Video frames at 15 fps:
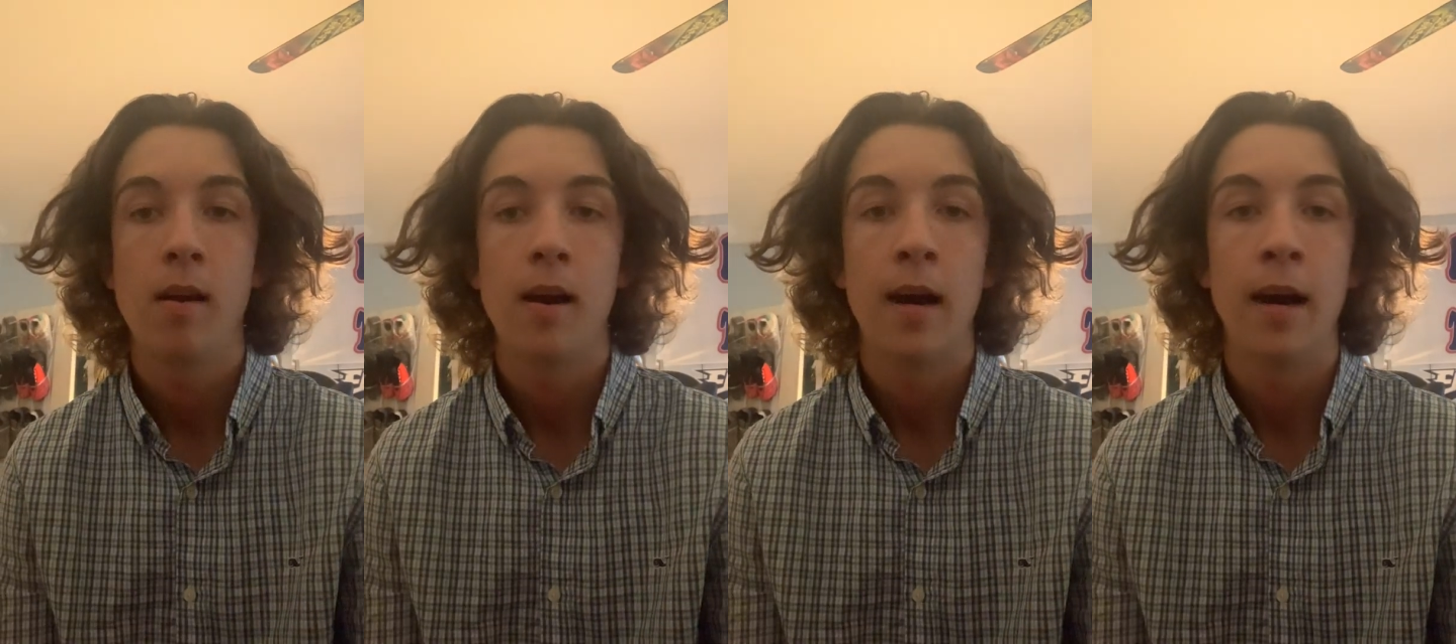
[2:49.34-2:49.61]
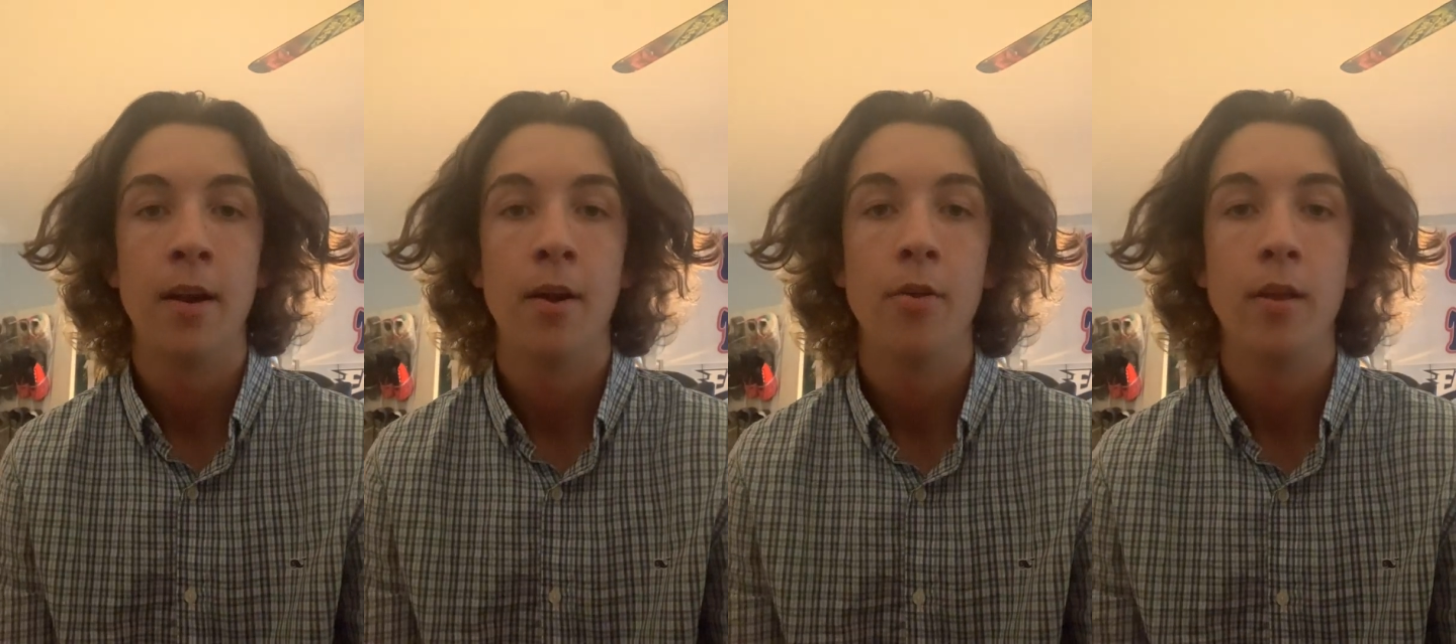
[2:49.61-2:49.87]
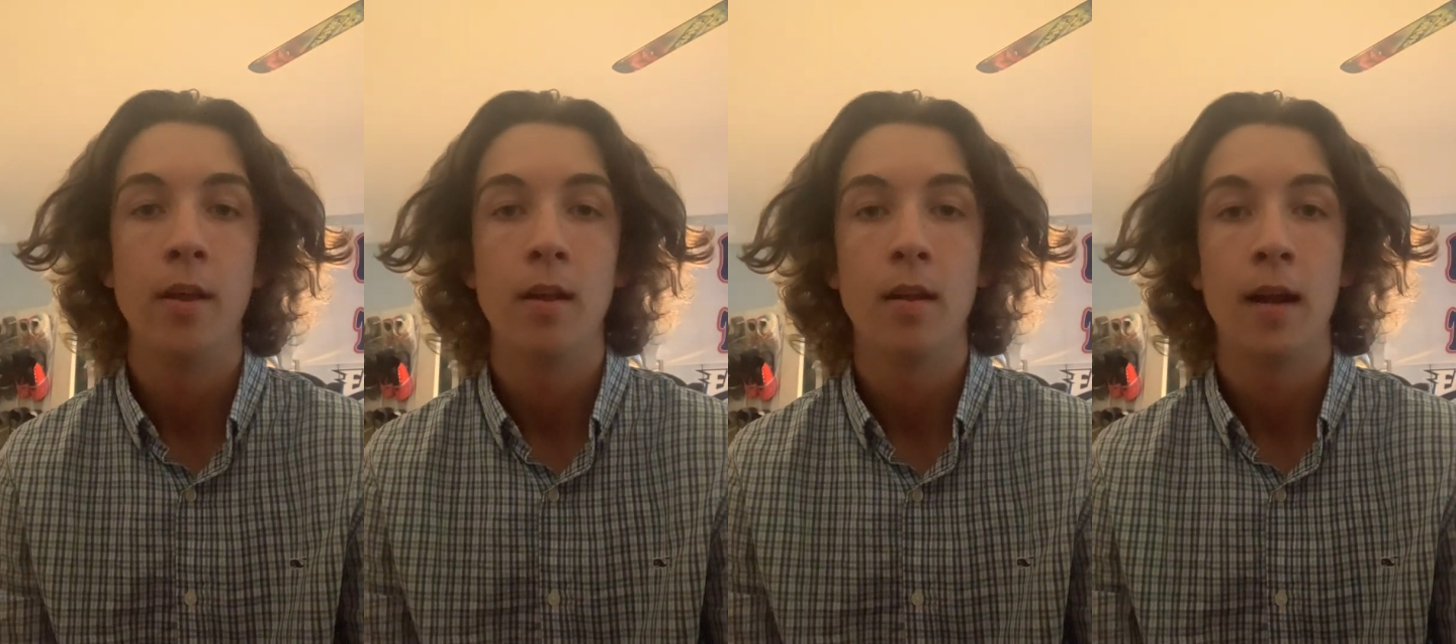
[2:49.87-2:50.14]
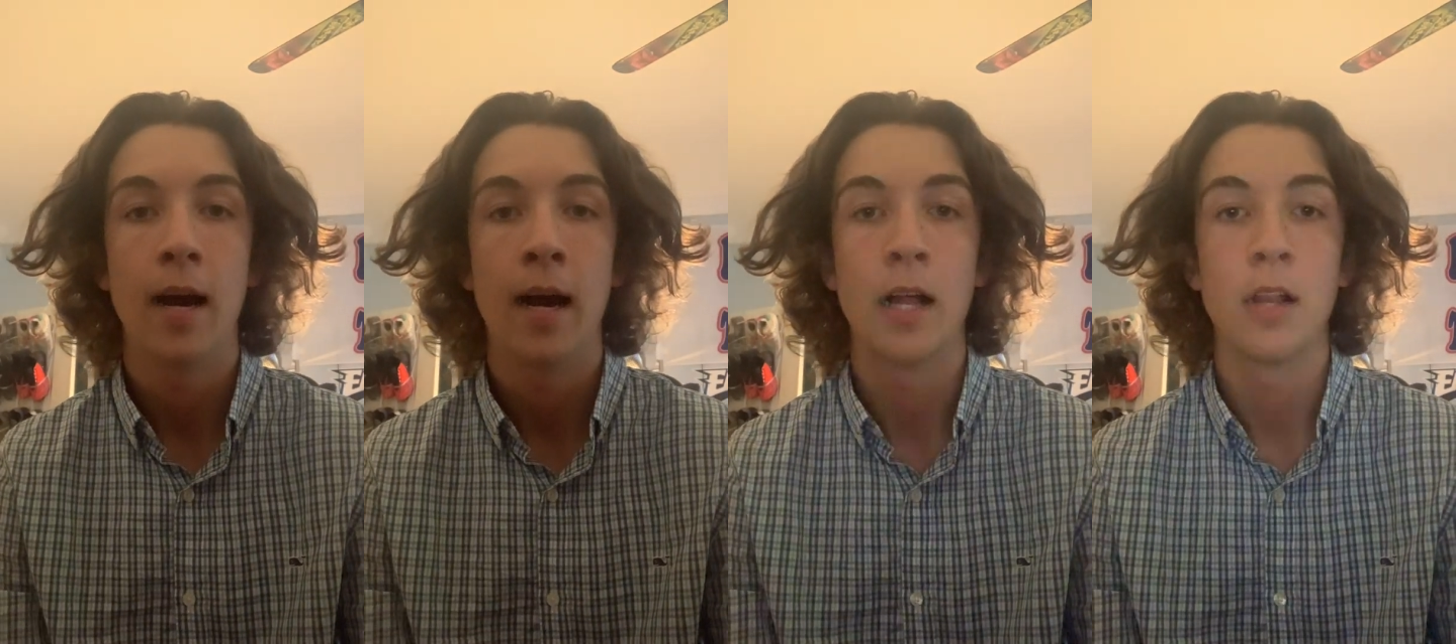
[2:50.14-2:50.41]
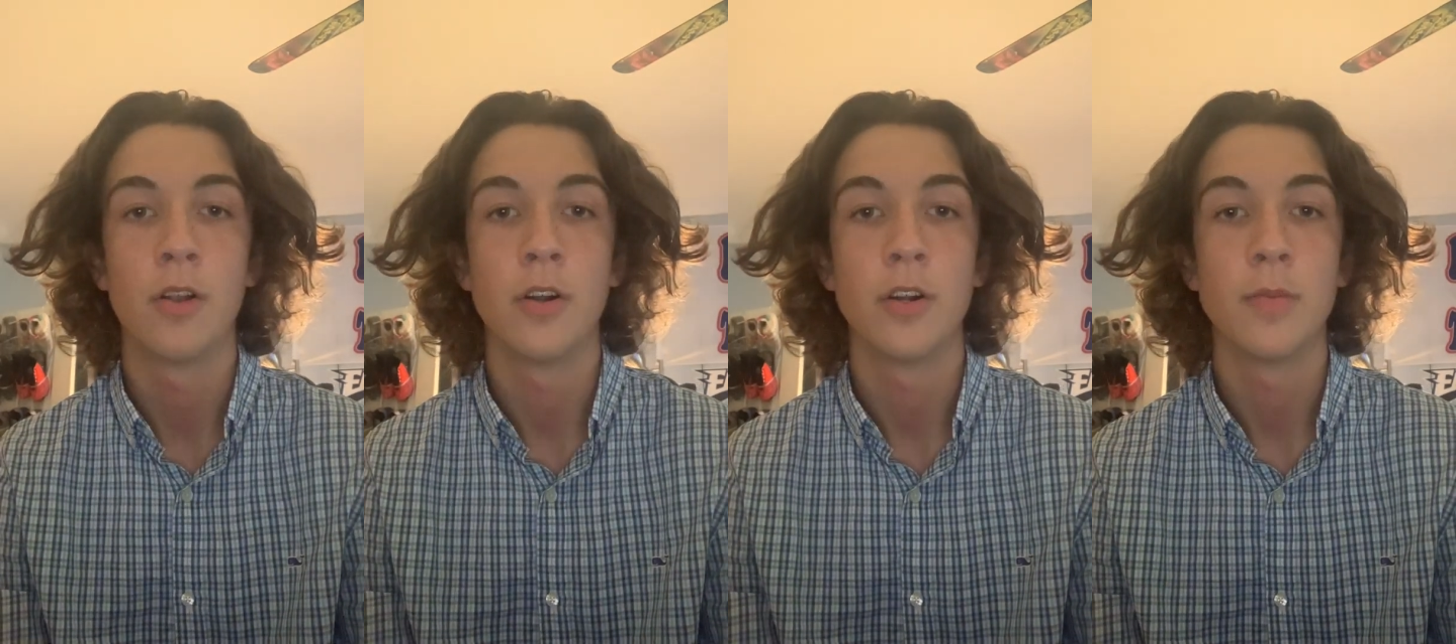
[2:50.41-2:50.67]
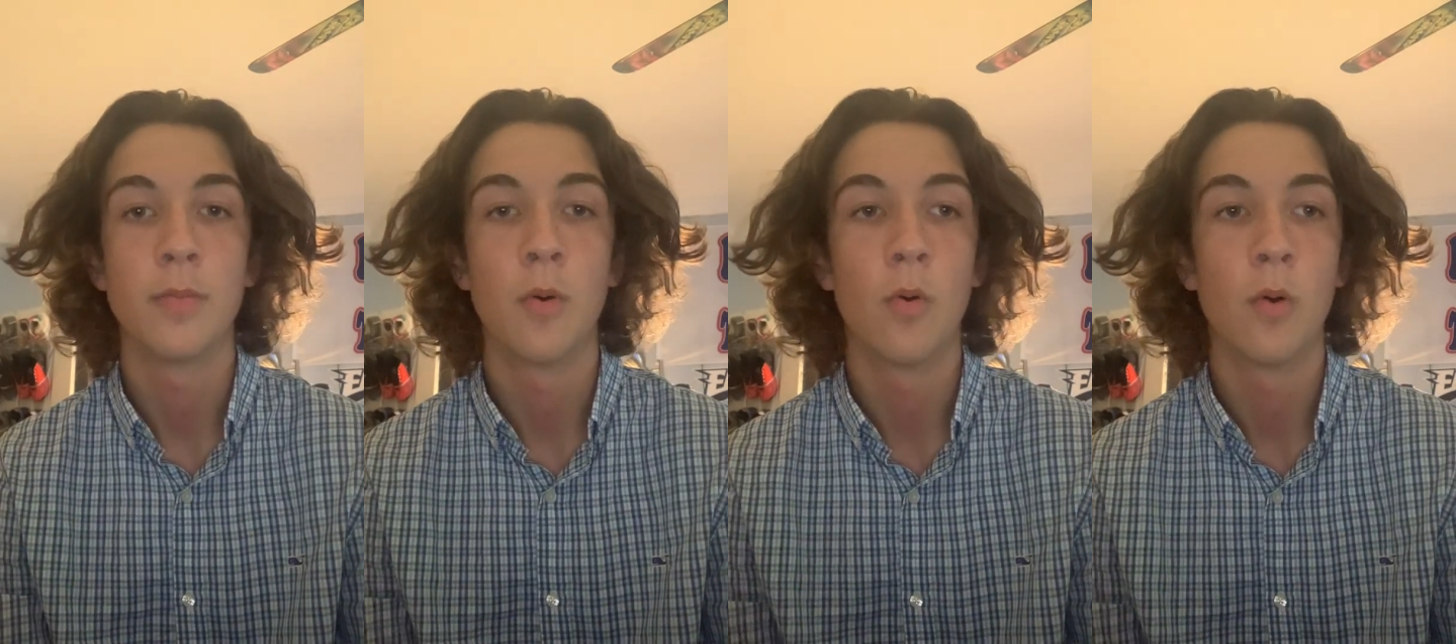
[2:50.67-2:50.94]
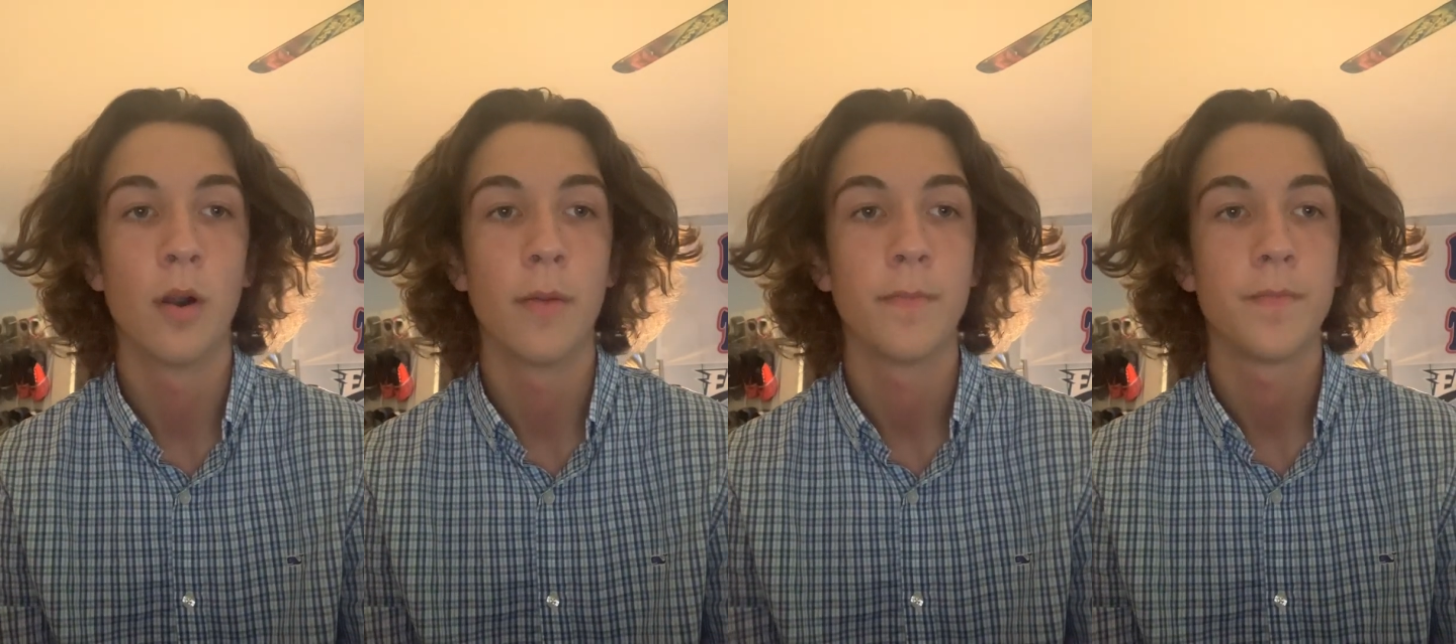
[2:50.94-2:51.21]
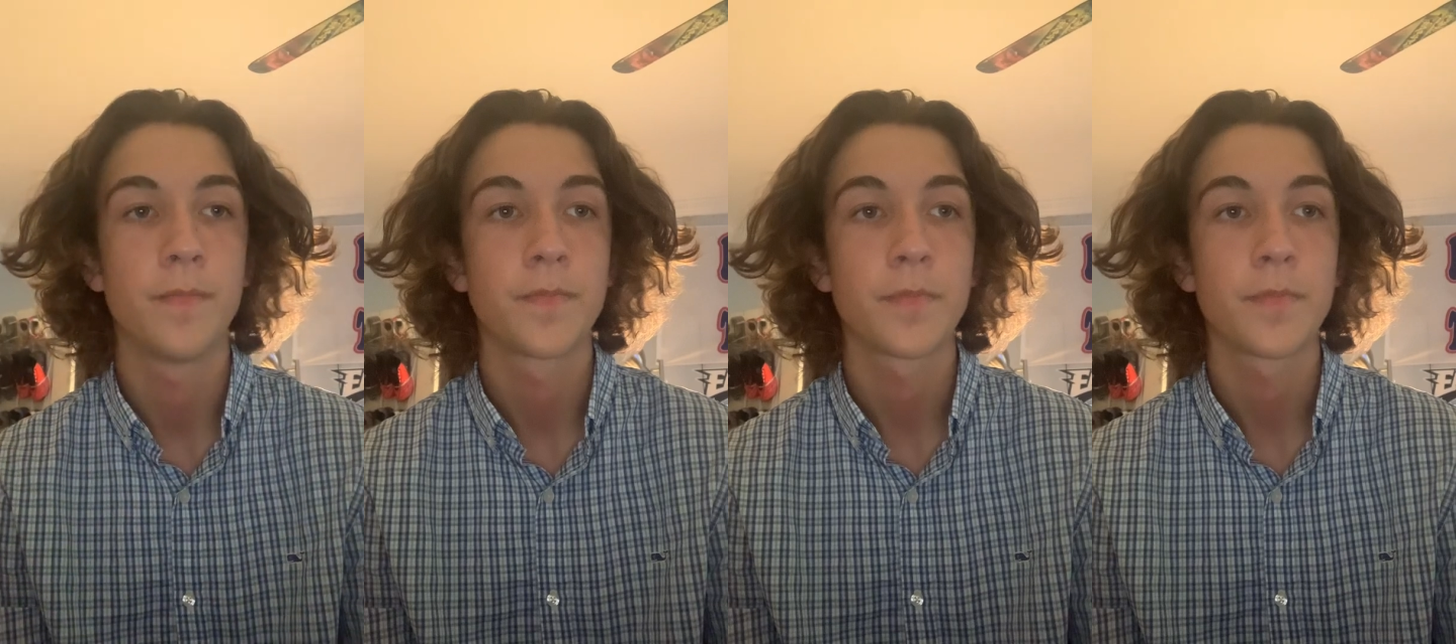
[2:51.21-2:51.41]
I know that I learned more